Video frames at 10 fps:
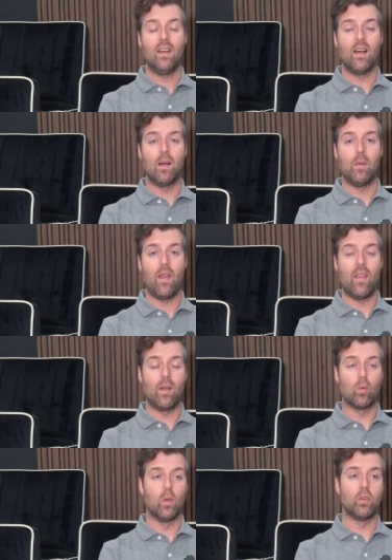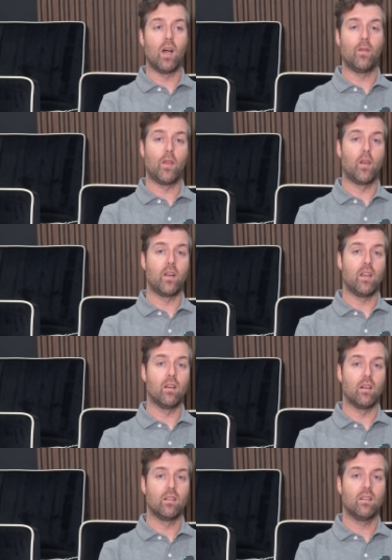Um, and then rolls off at thirty
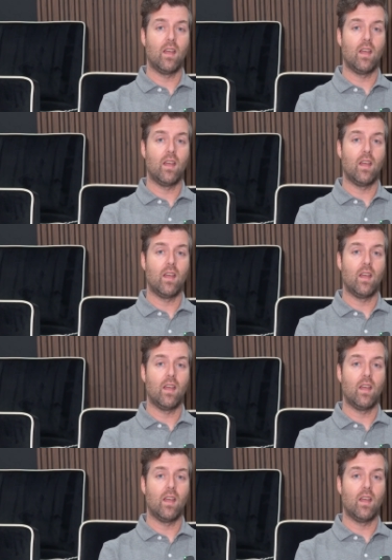hertz.